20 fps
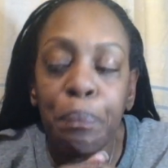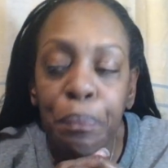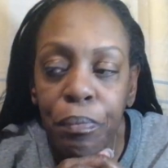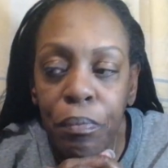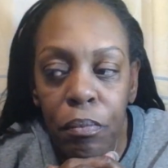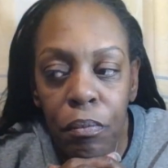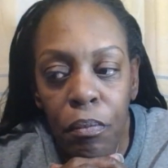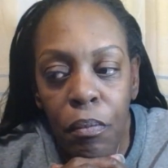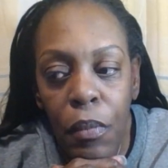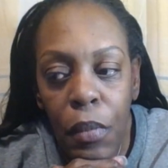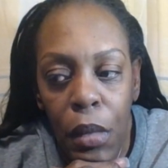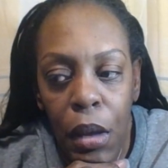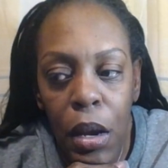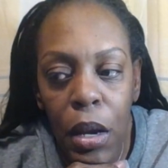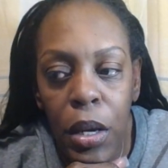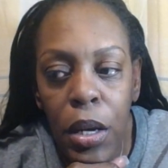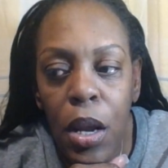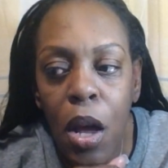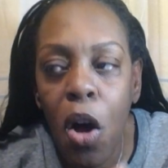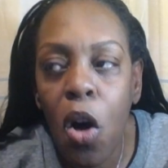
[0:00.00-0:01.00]
you know
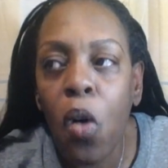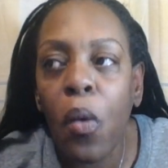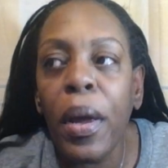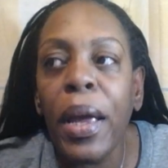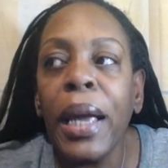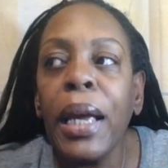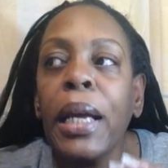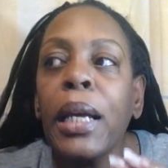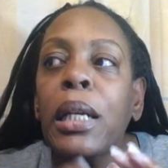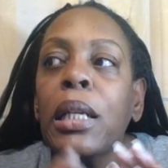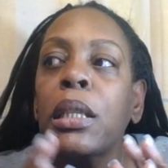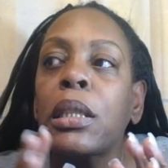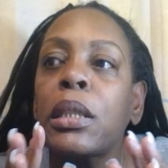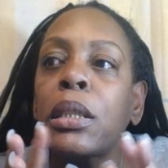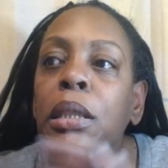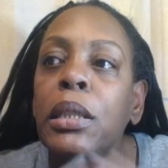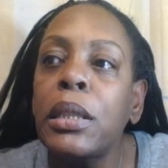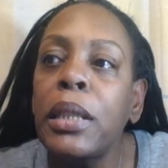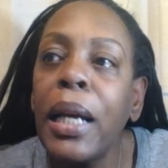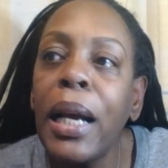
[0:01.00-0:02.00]
and yeah
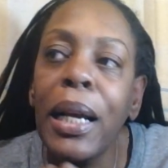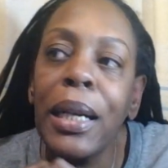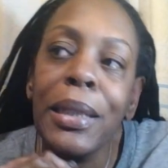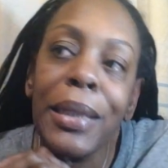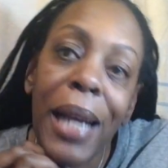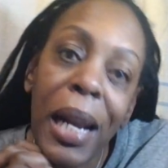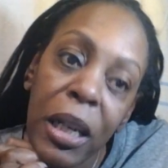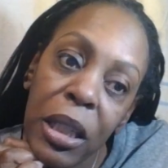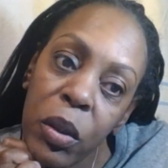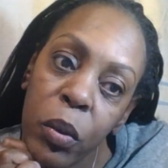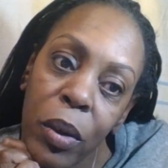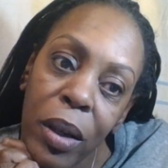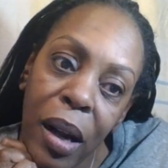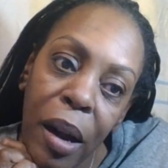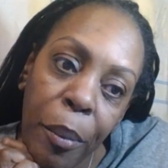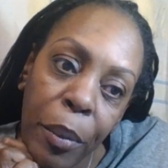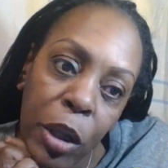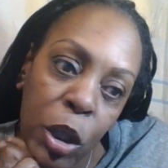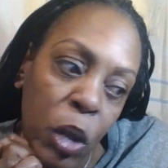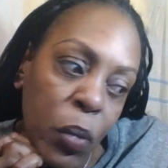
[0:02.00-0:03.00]
that is what i'm gonna do for
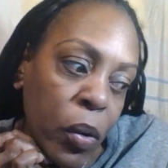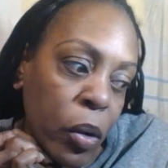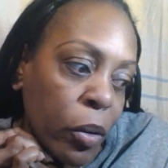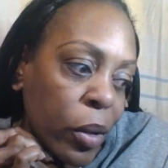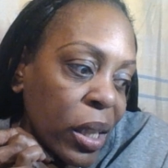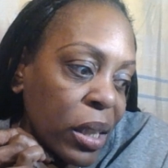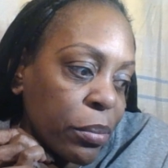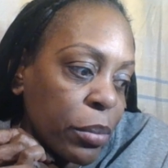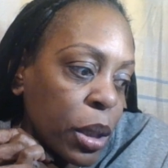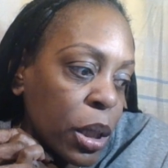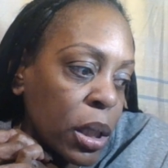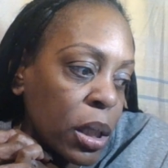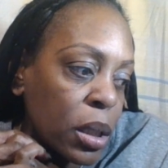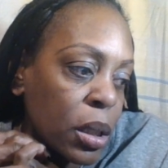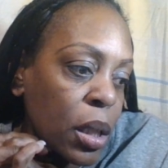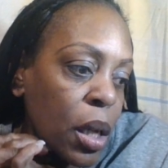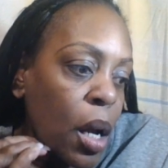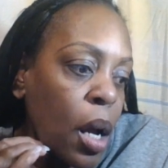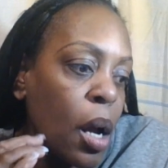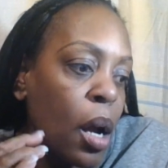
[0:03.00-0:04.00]
christmas
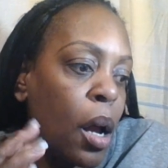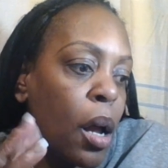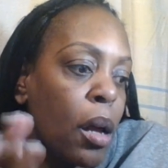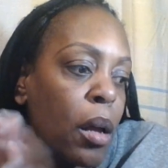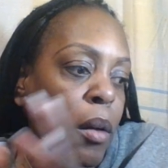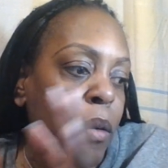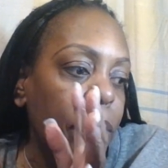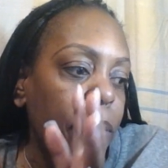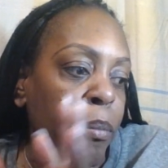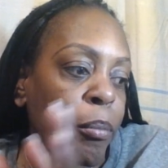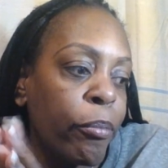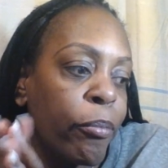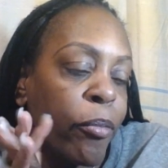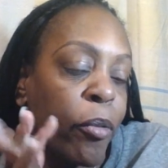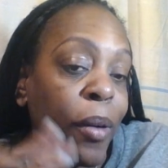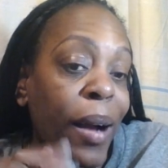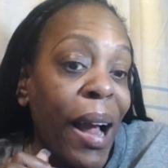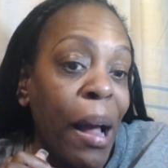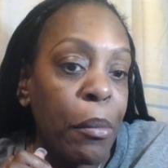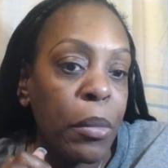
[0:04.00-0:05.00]
for hamilton
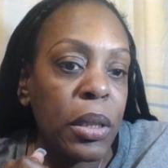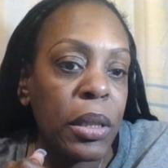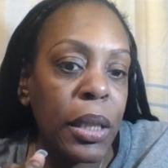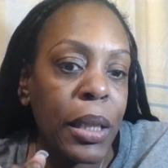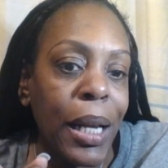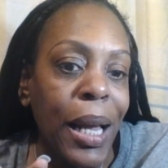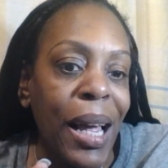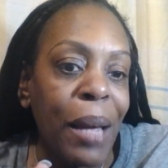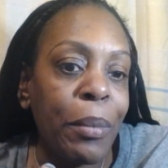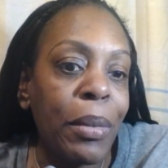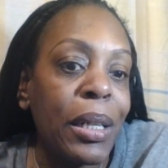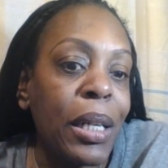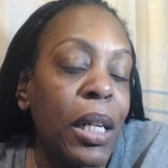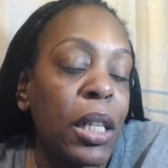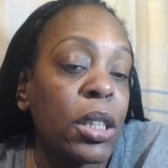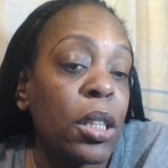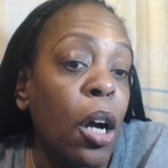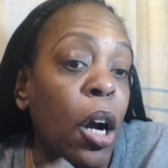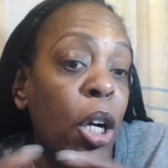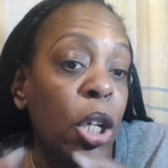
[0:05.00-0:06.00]
and I because our
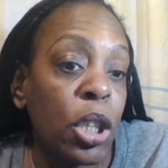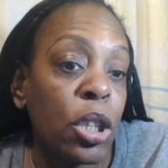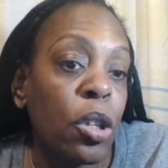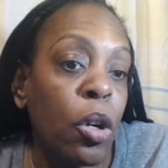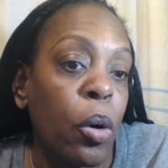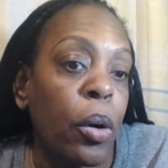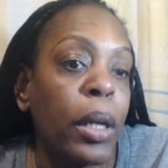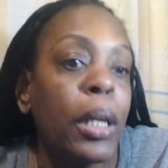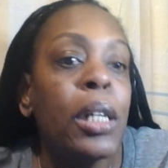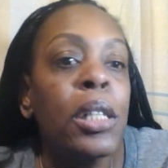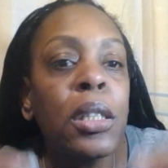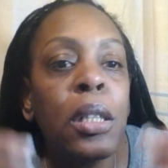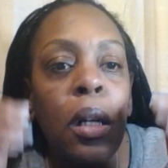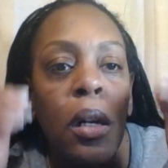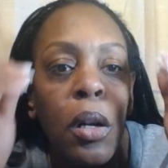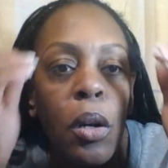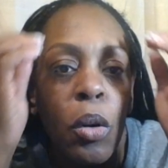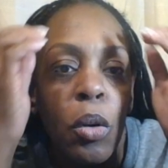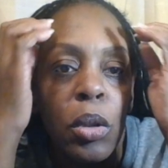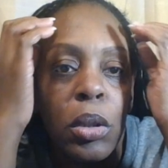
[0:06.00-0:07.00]
store is closed
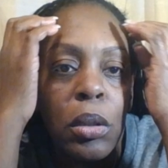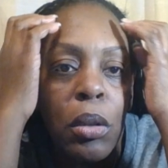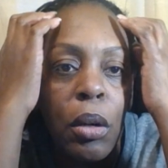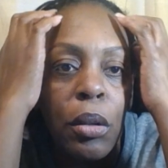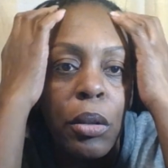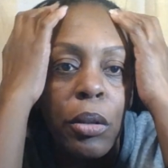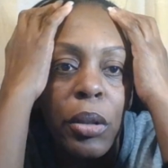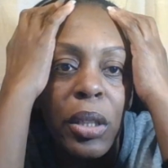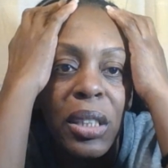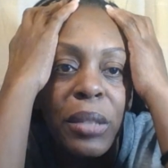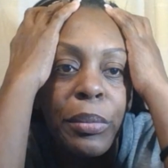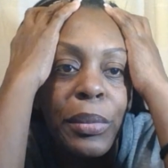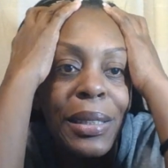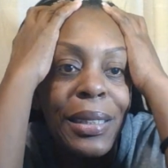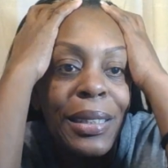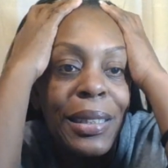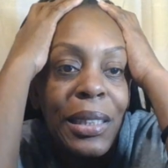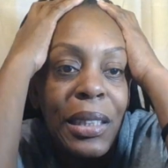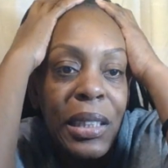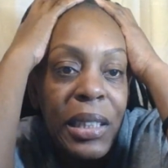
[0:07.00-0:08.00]
on christmas
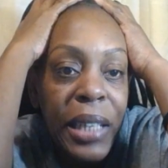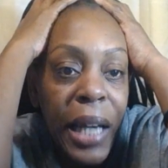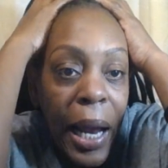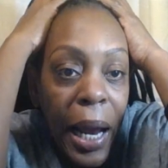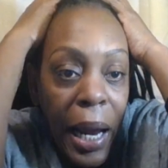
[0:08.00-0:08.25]
day